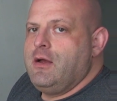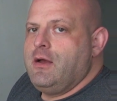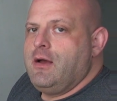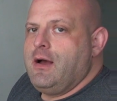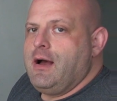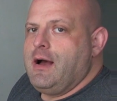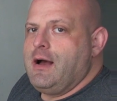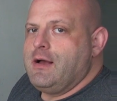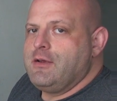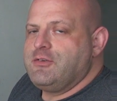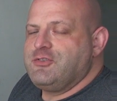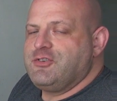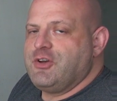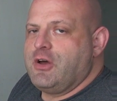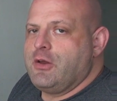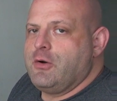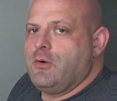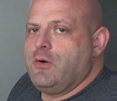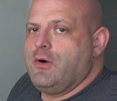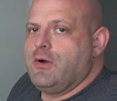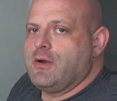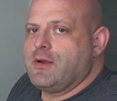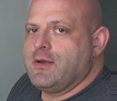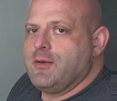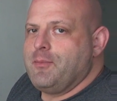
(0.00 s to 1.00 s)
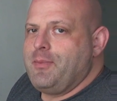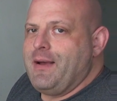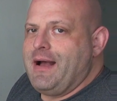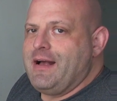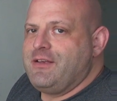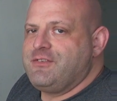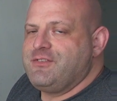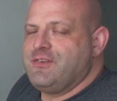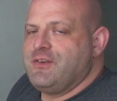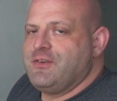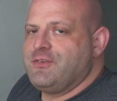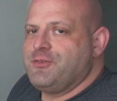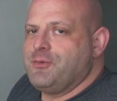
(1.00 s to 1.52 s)
uh, shuttle hook
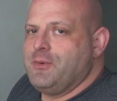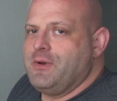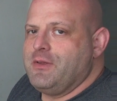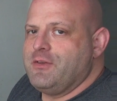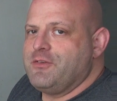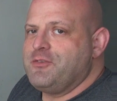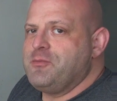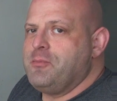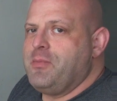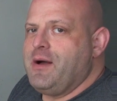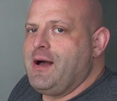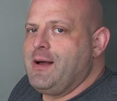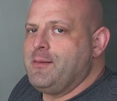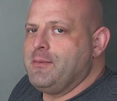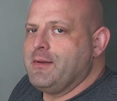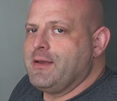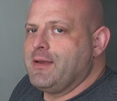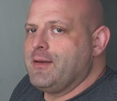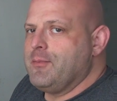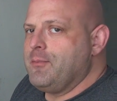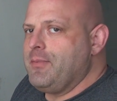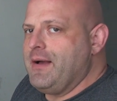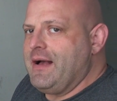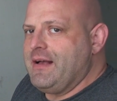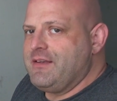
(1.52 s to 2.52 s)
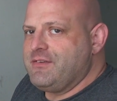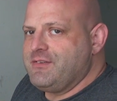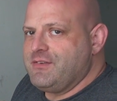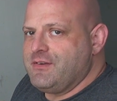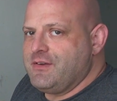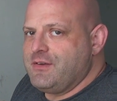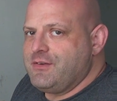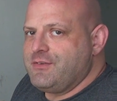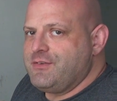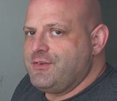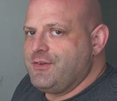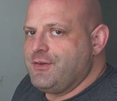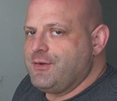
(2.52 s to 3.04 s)
capacity as well as bobbin capacity
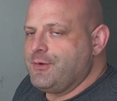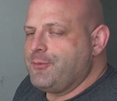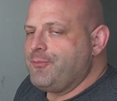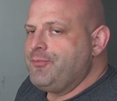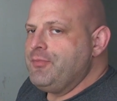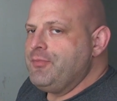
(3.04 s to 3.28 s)
too.